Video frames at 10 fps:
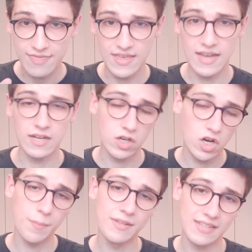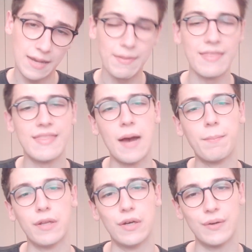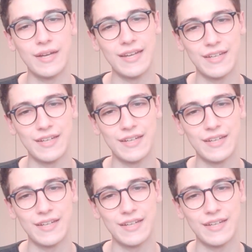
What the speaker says: then comment them down below in